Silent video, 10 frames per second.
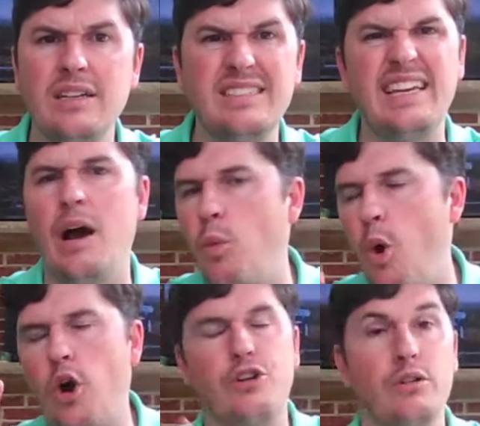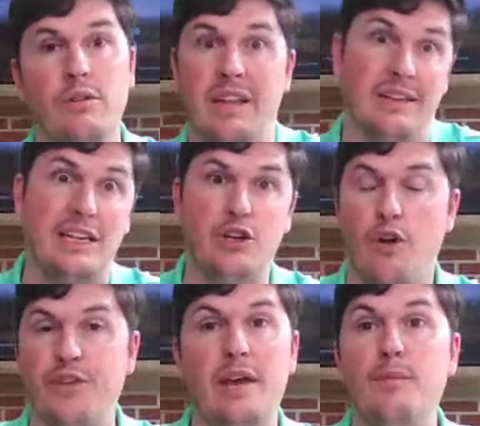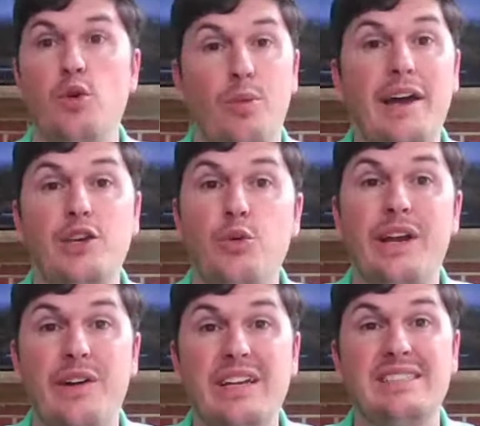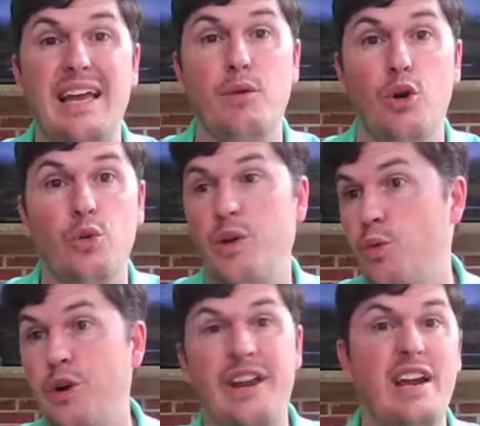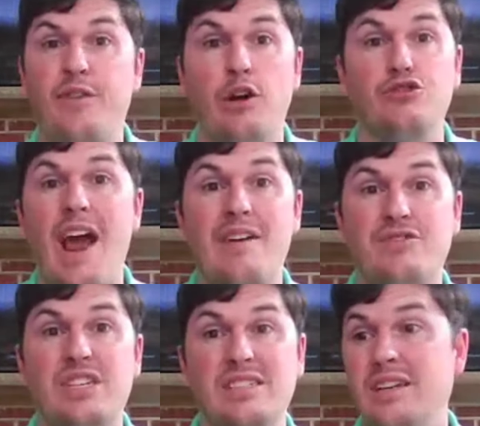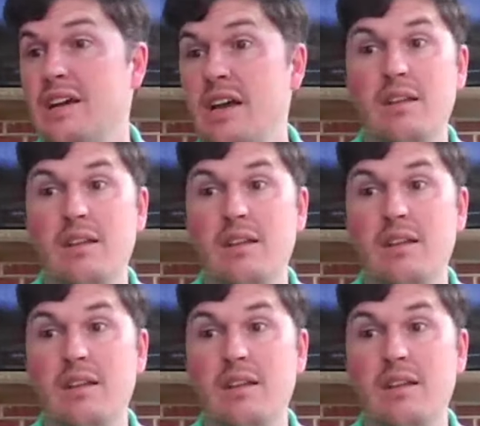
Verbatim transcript: Deone Walker, that leading off with him, and probably you'll hear his name early. We're in NFL draft season.